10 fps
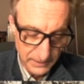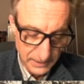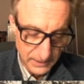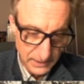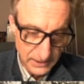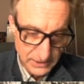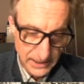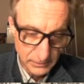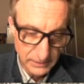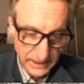Each
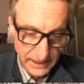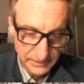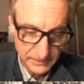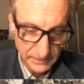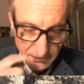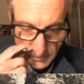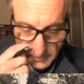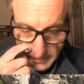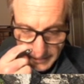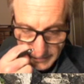outlet has these 2
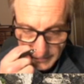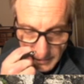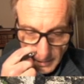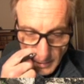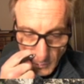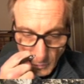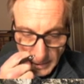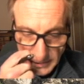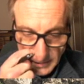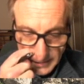slots,
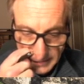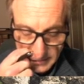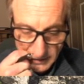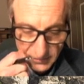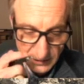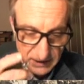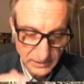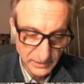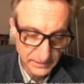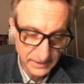one connected to
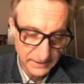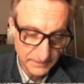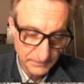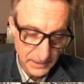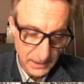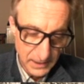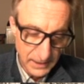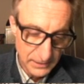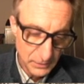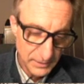each side.
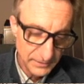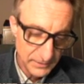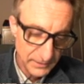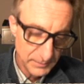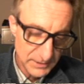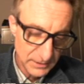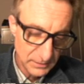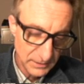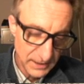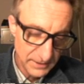And notice in this particular
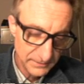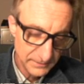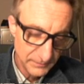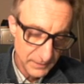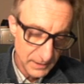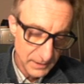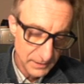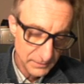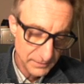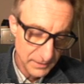case,
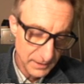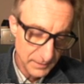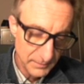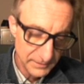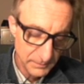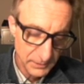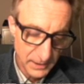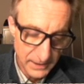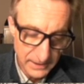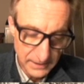here's the
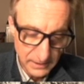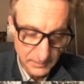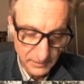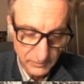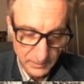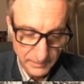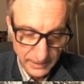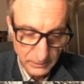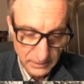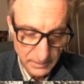supply coming from the
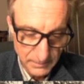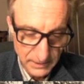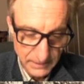power company,